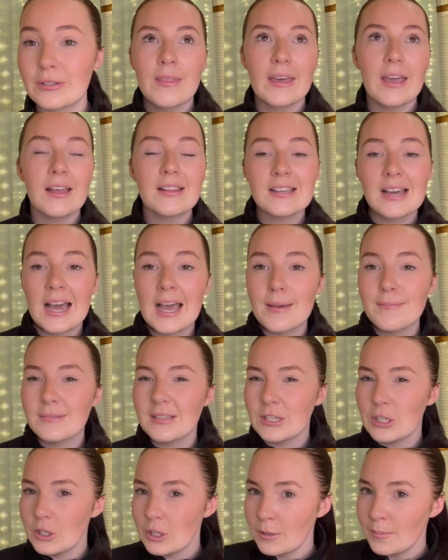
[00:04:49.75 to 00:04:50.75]
There are times that
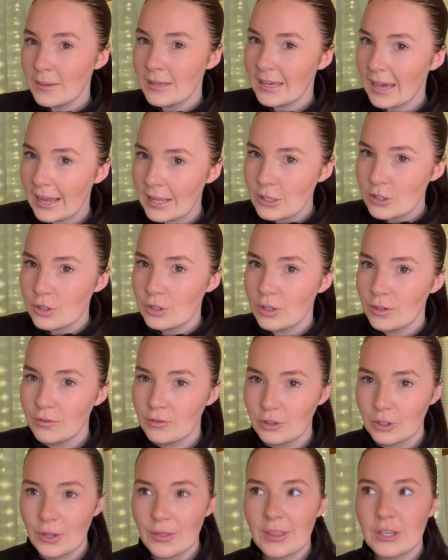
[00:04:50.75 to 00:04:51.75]
you can be getting stuff
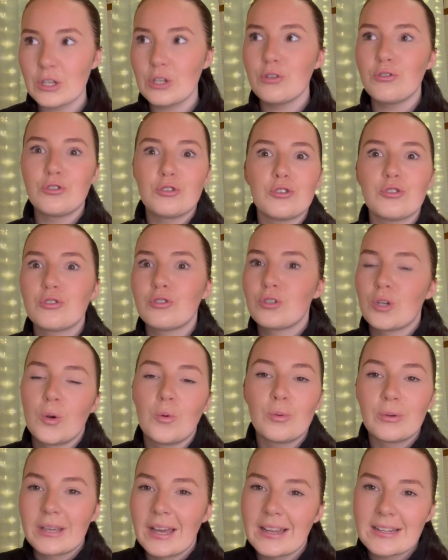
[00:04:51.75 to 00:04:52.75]
done that you just
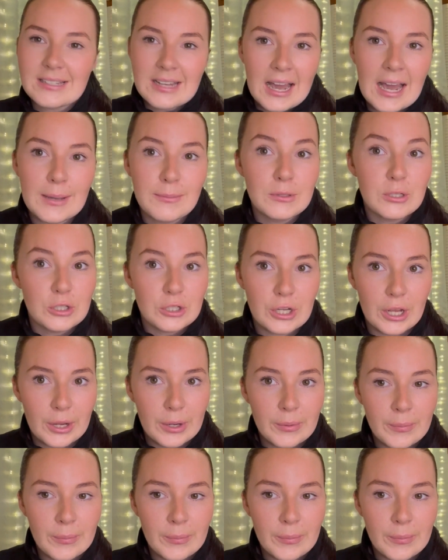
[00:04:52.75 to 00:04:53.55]
don't get time to do.